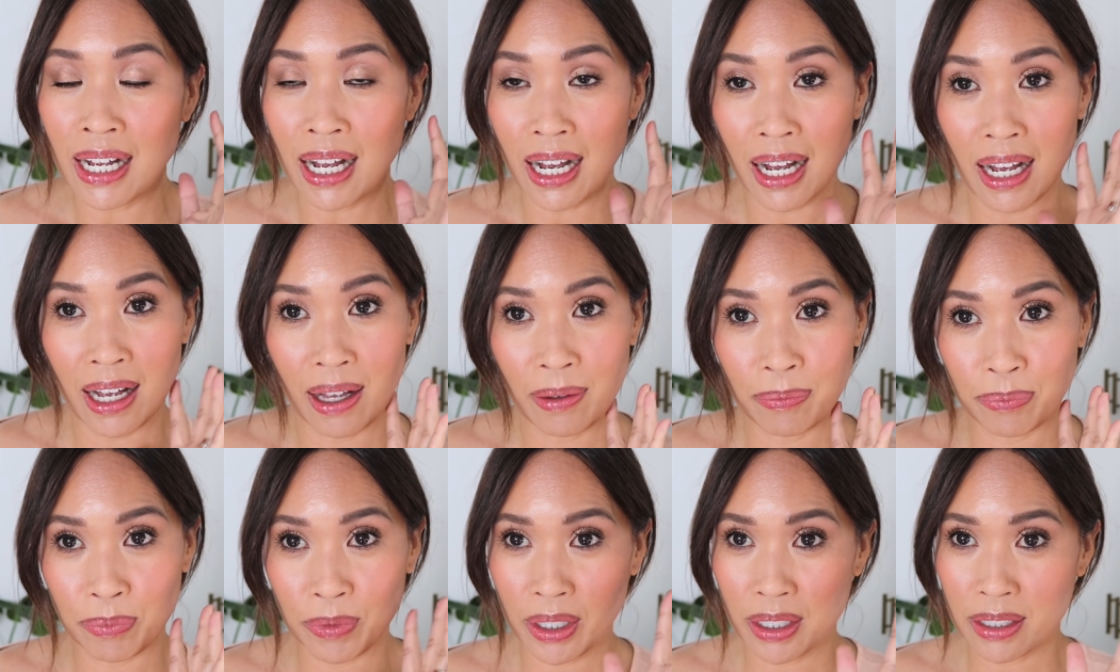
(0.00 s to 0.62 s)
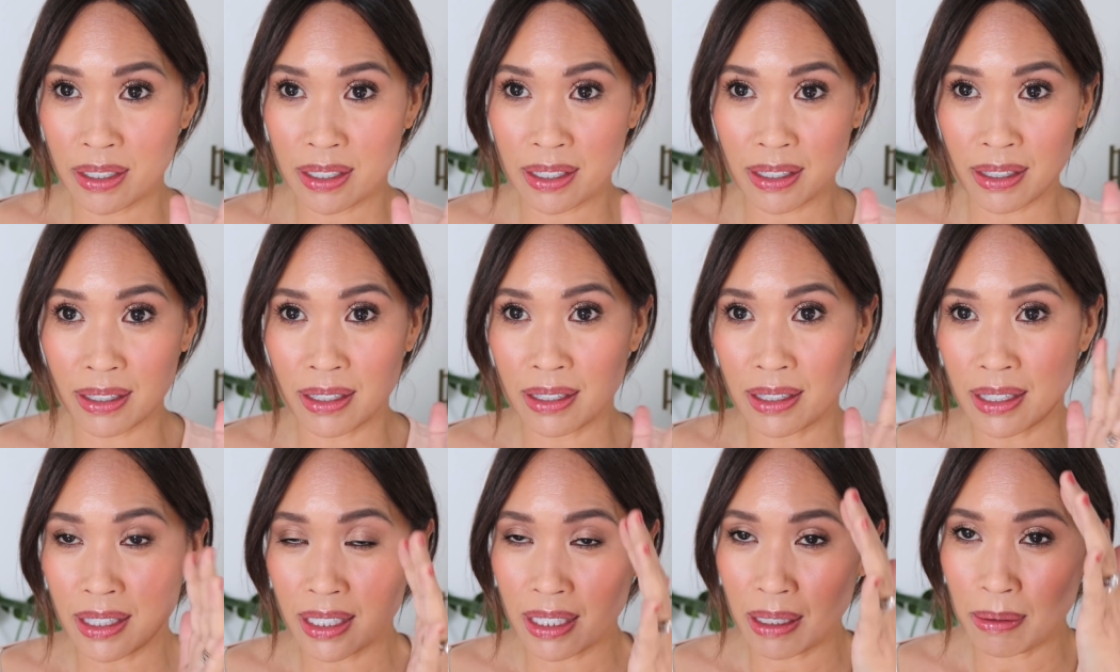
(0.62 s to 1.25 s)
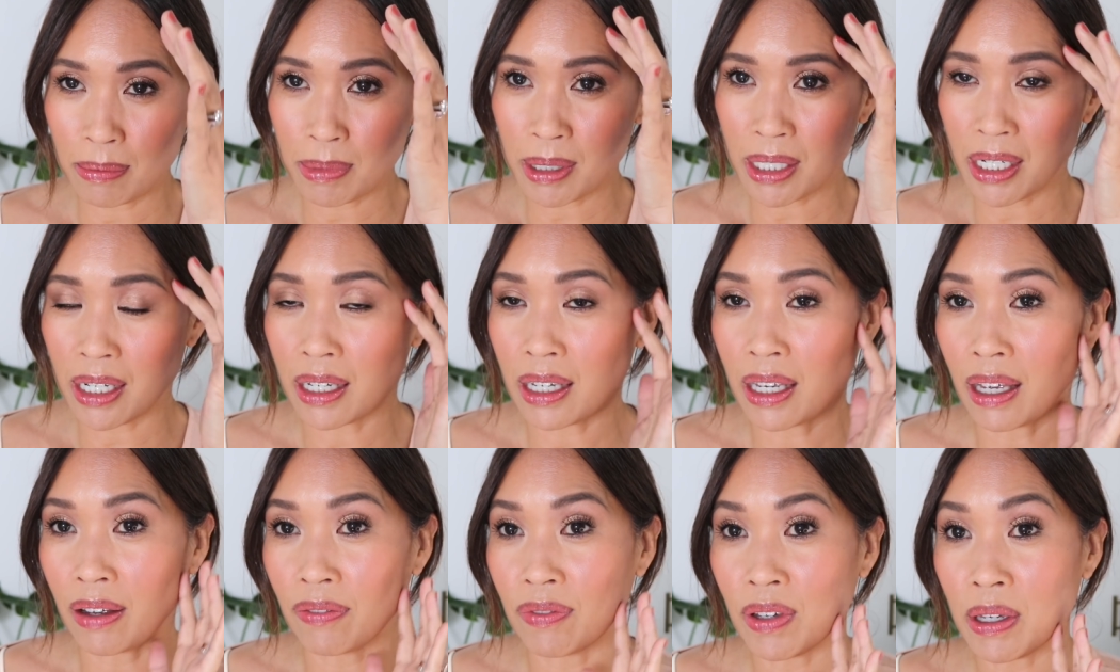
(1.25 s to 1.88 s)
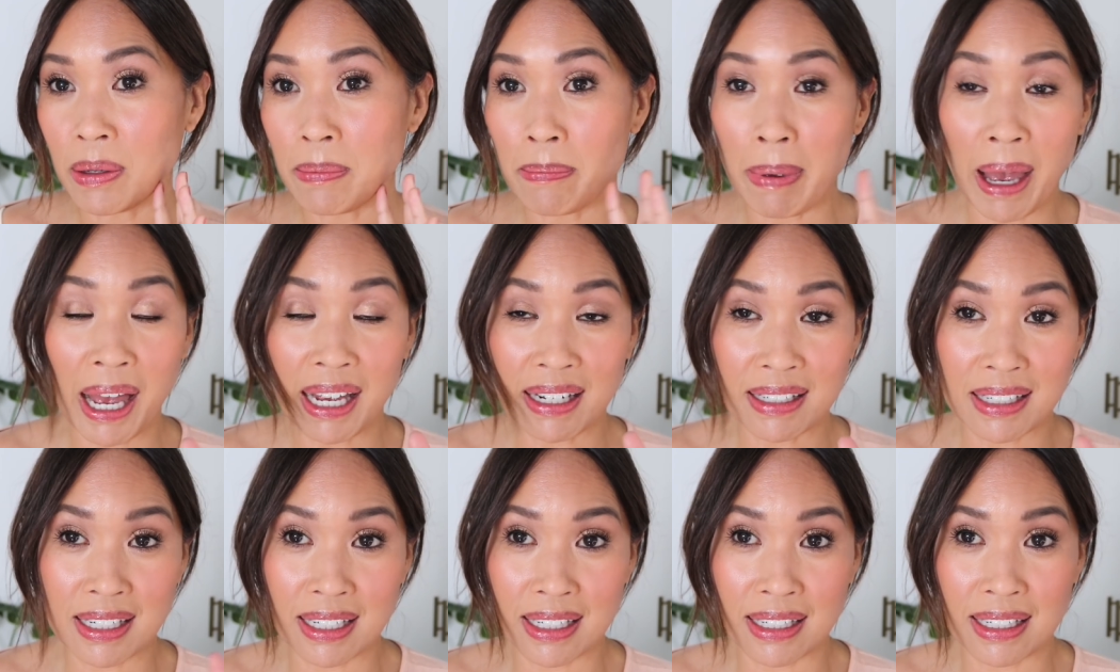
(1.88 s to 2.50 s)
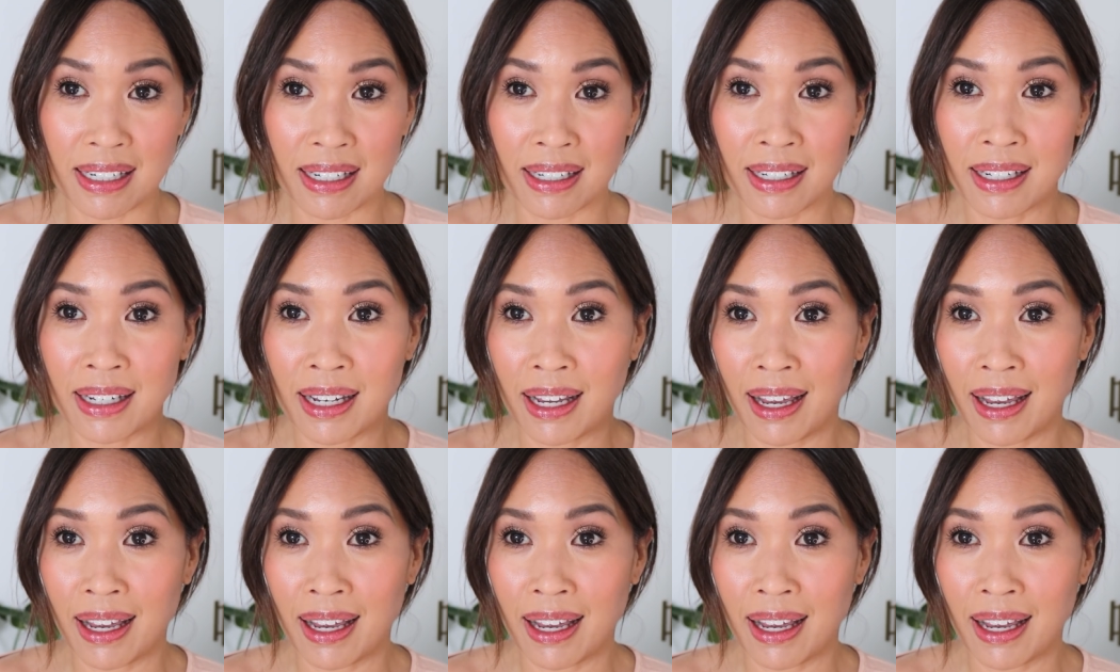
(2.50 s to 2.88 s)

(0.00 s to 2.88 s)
um, it doesn't seem to have impacted